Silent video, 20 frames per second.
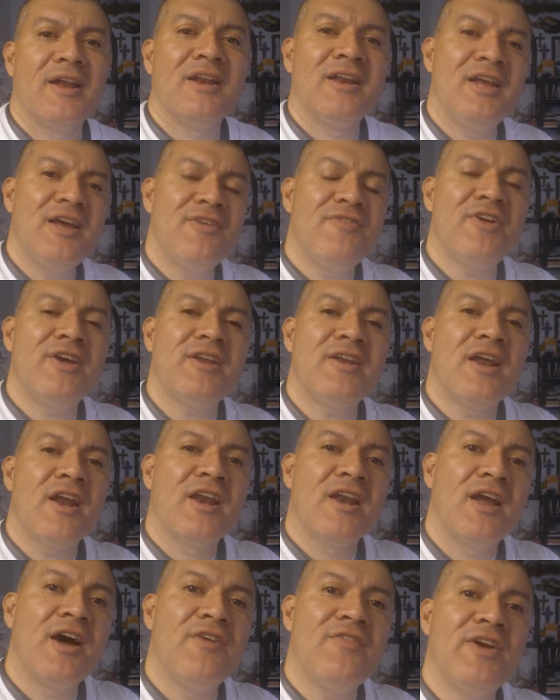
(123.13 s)
Live it,
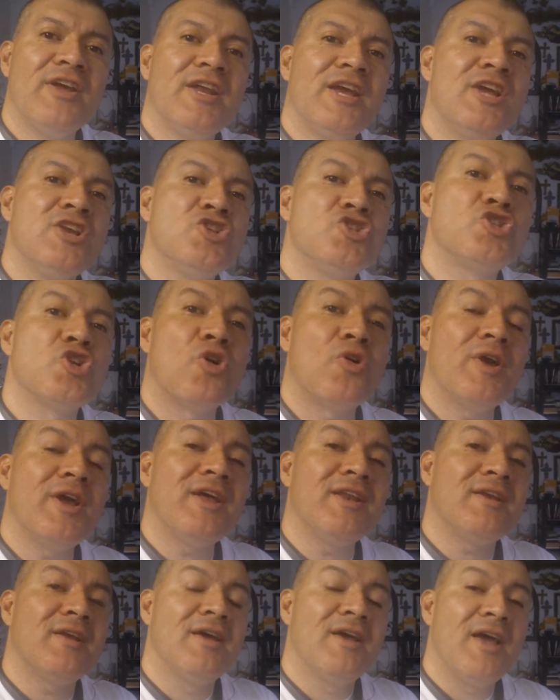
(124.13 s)
love it, enjoy
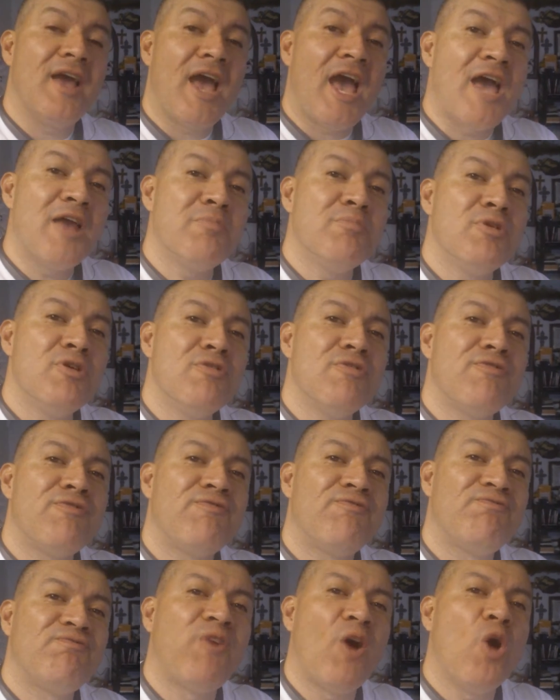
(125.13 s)
it, and move
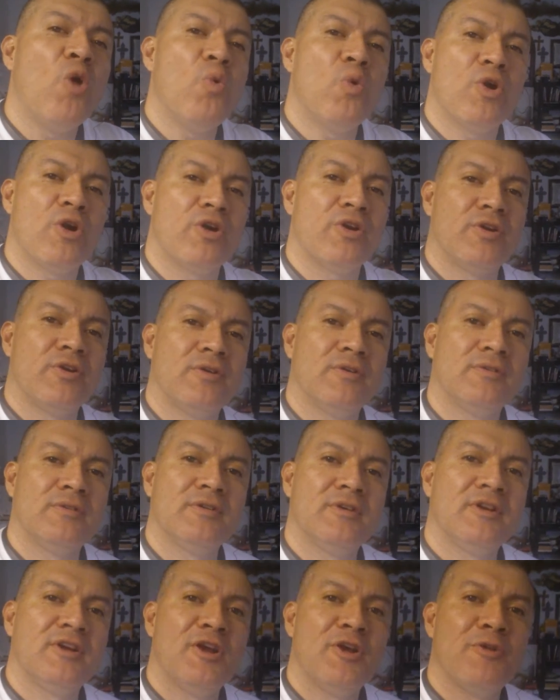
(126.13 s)
forward
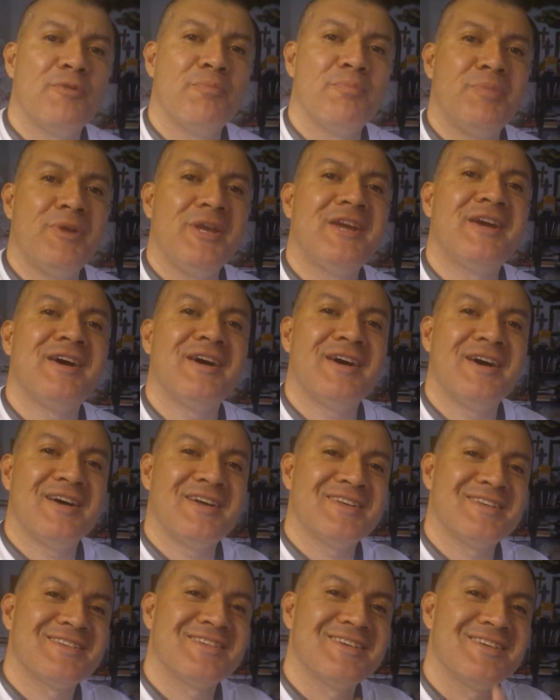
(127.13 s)

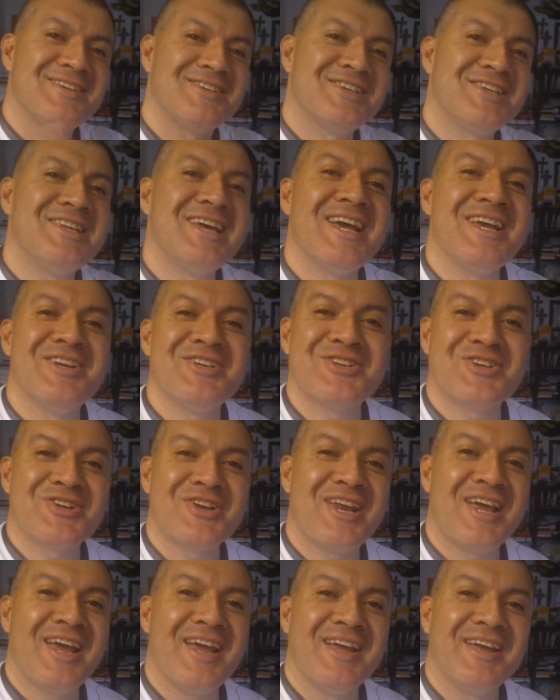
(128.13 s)
because today is
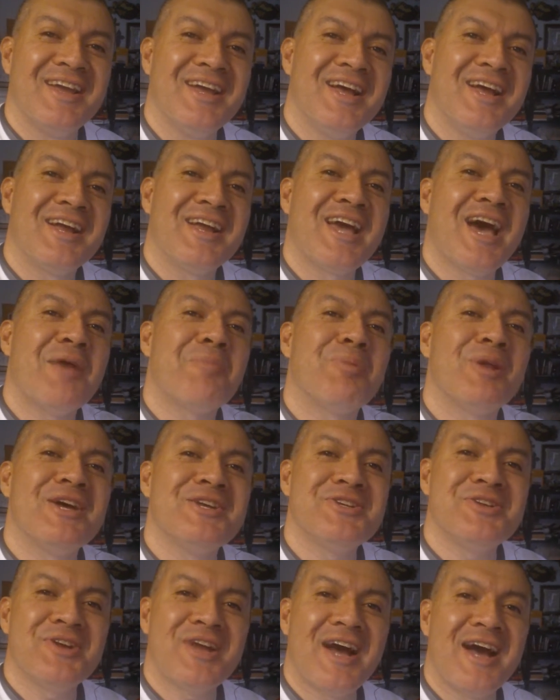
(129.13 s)
your day. God
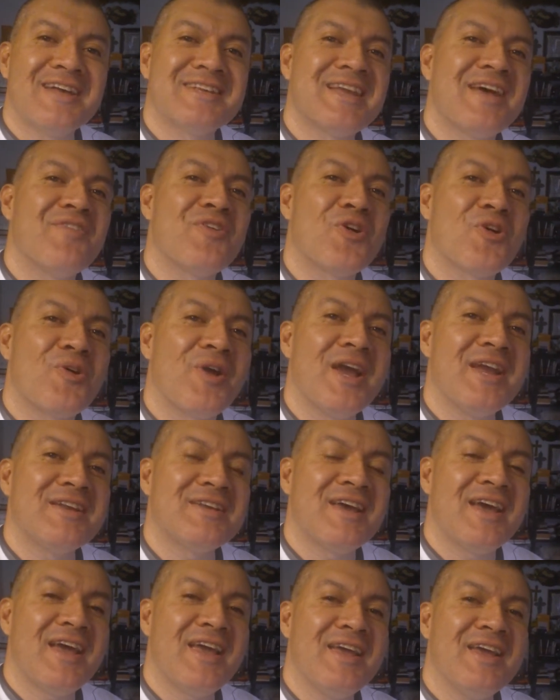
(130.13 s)
bless you guys. Have a great
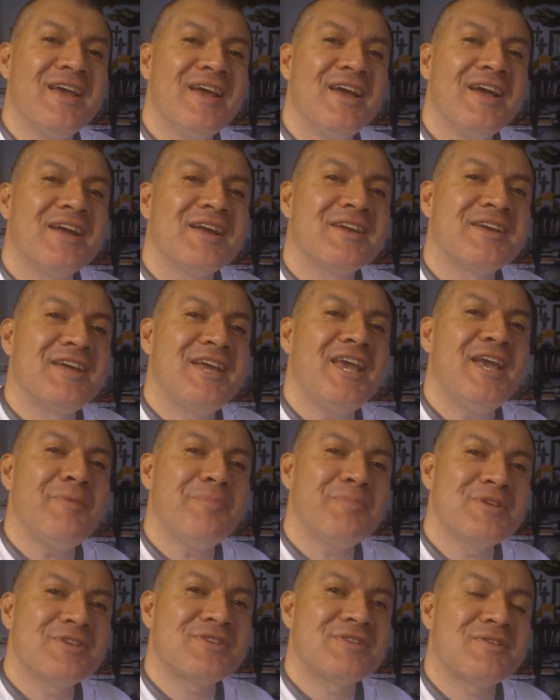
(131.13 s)
day.
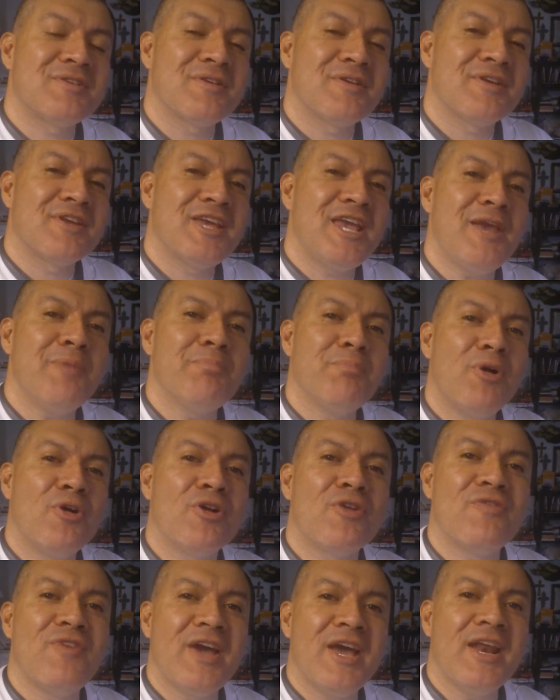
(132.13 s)
Keep keep
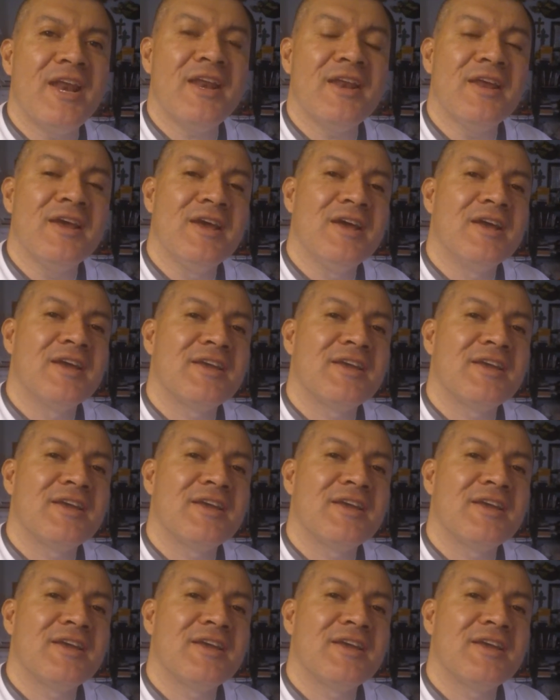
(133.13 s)
motivated.